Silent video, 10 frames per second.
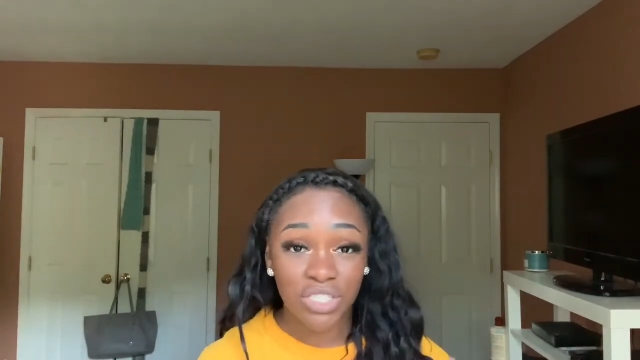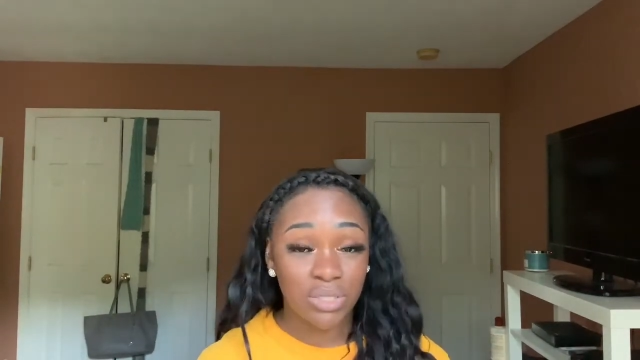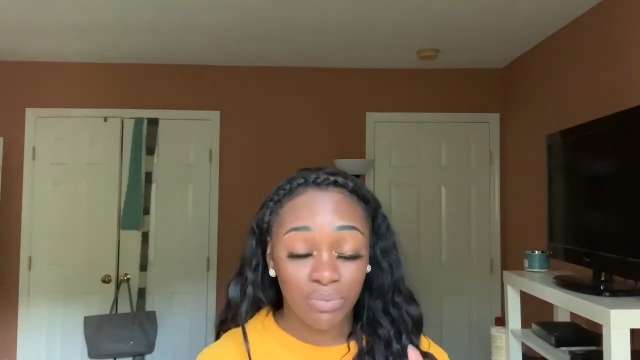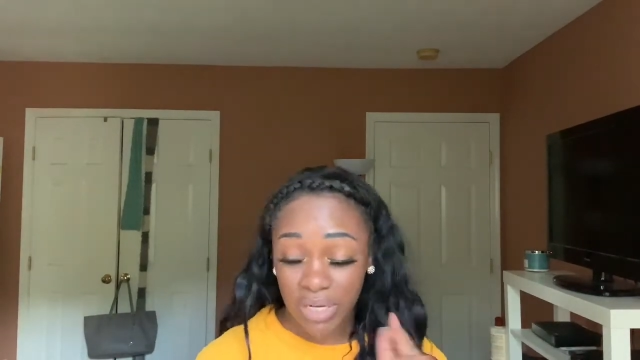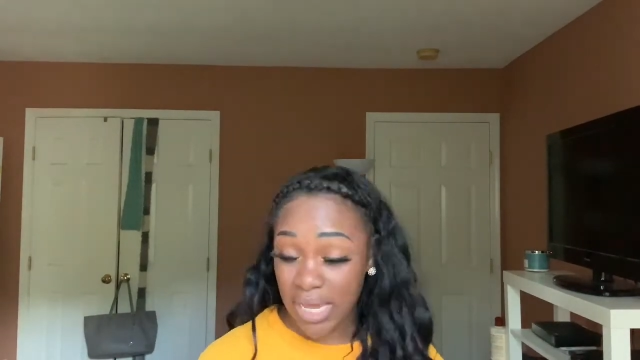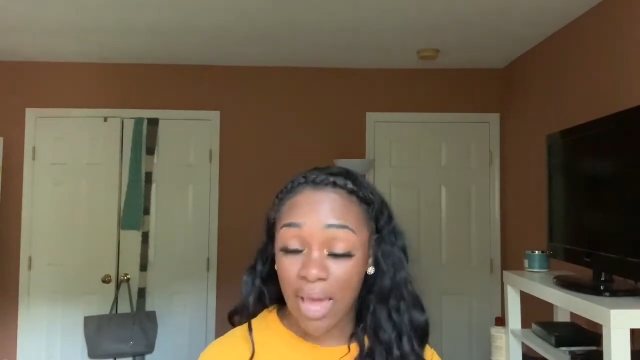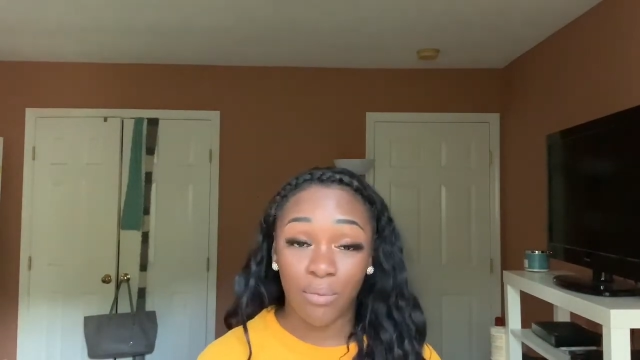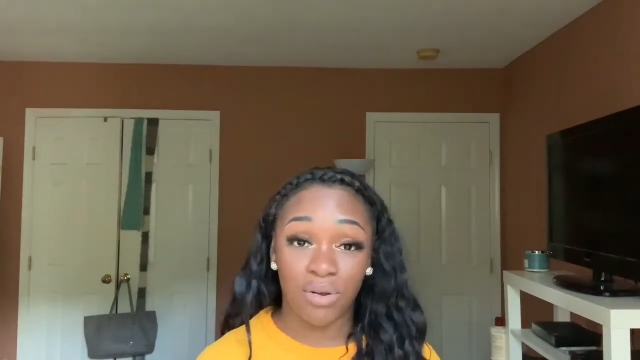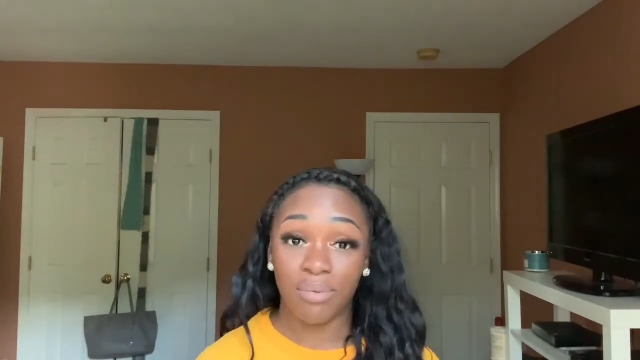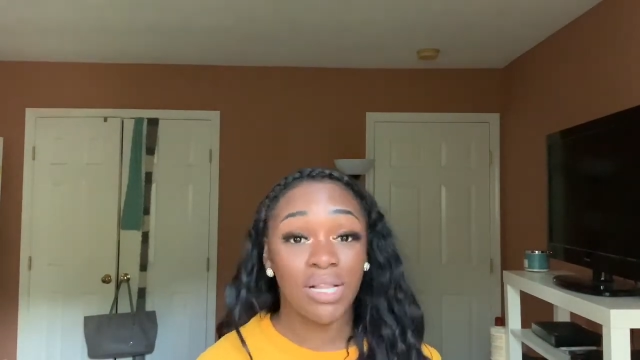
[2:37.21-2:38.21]
when it got
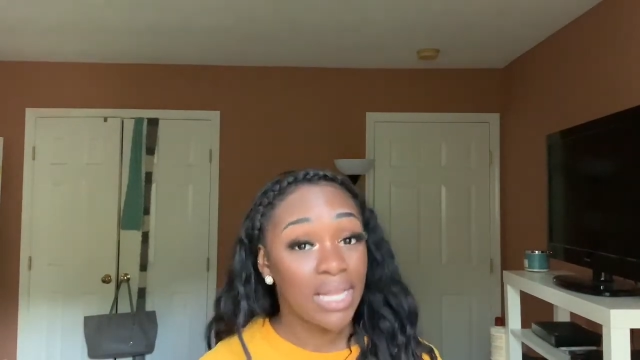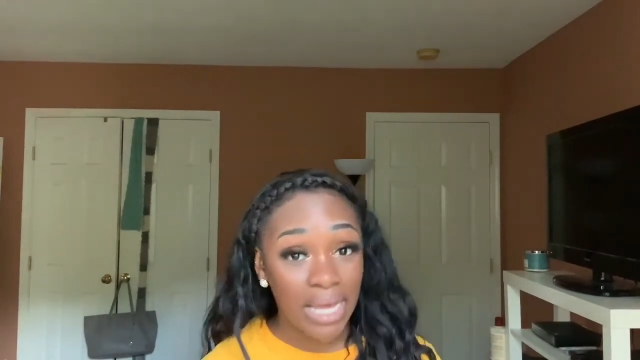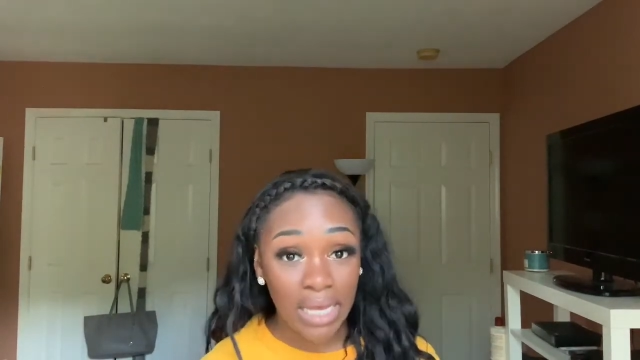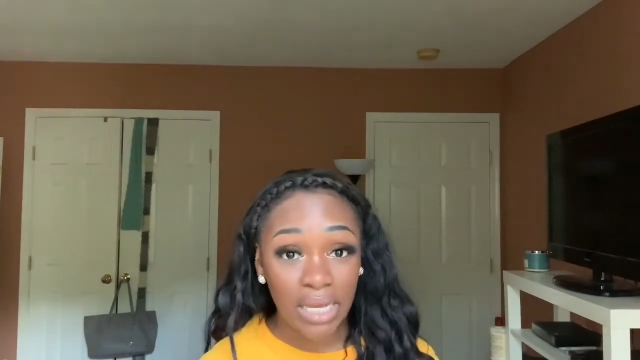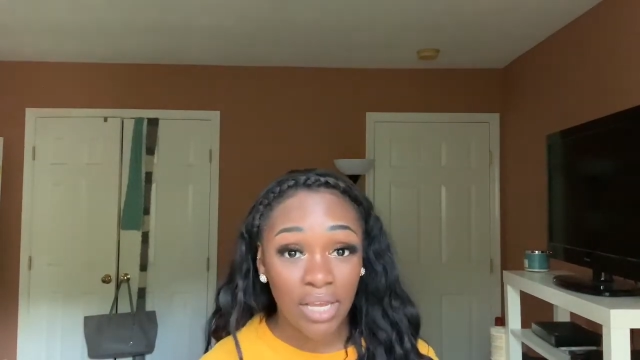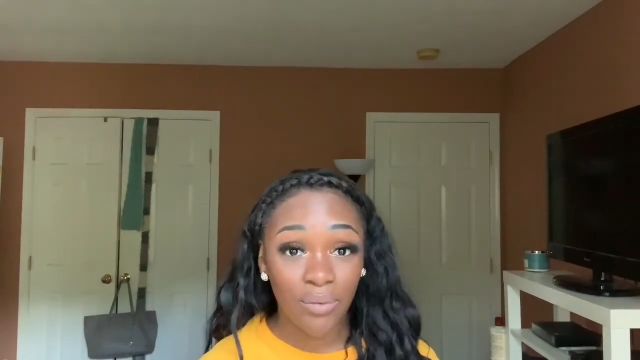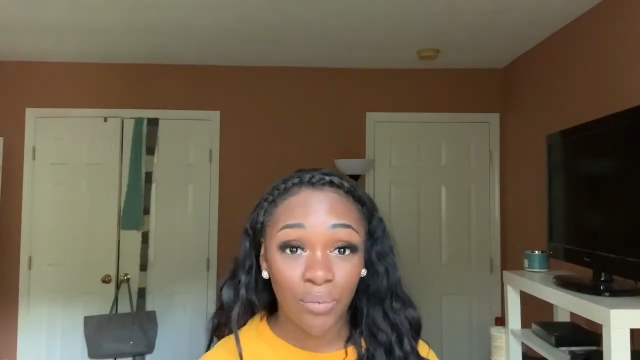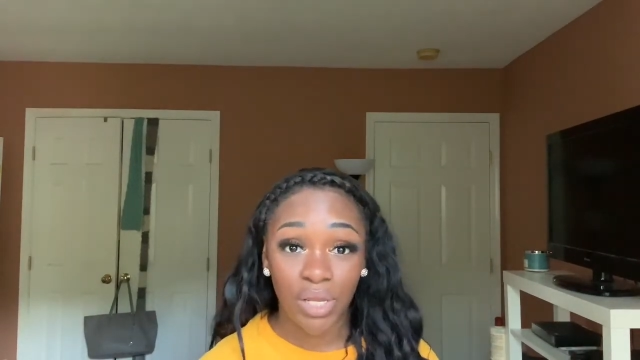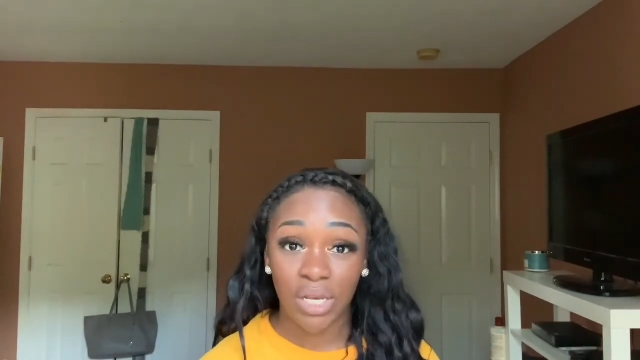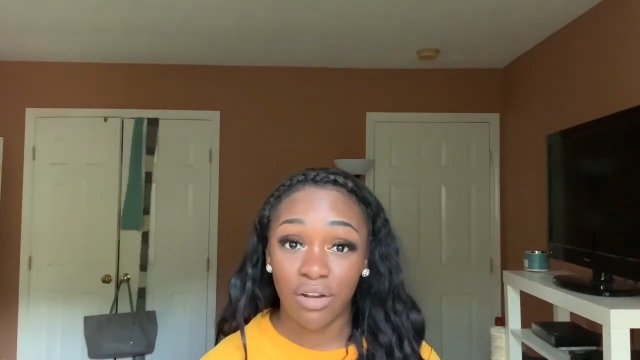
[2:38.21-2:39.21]
on a plane,
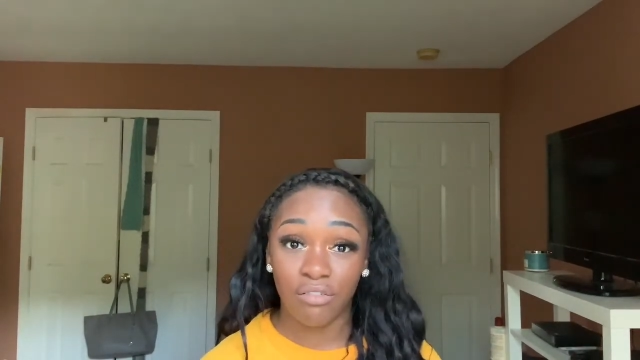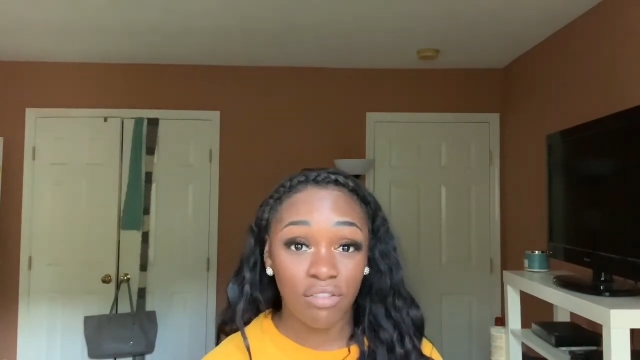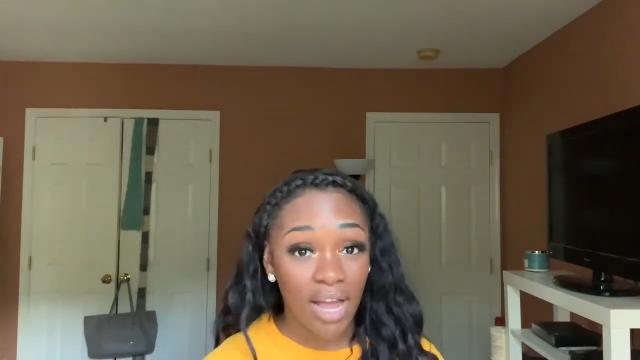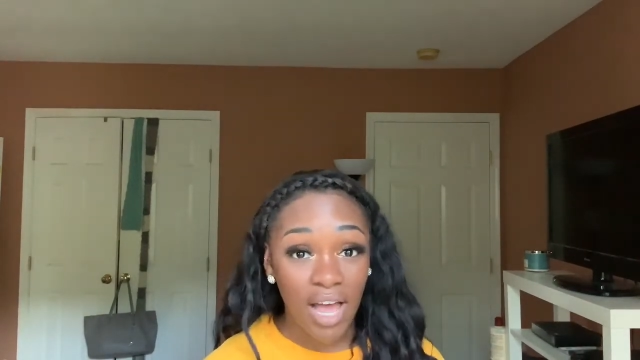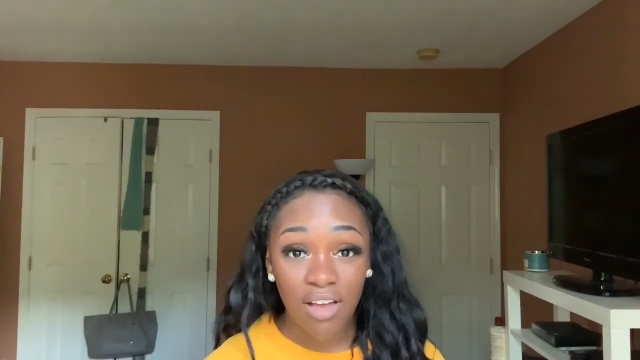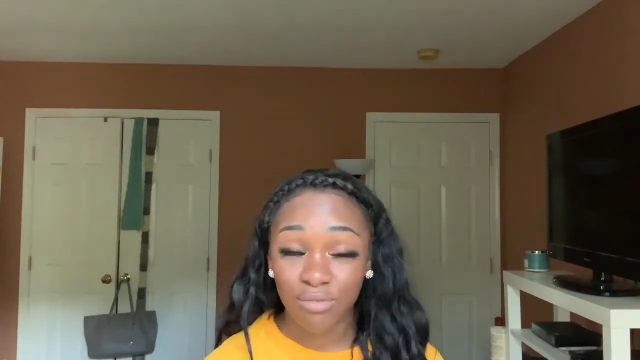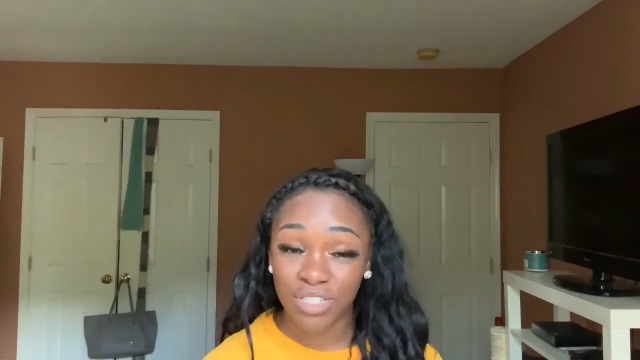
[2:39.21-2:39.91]
when it arrived,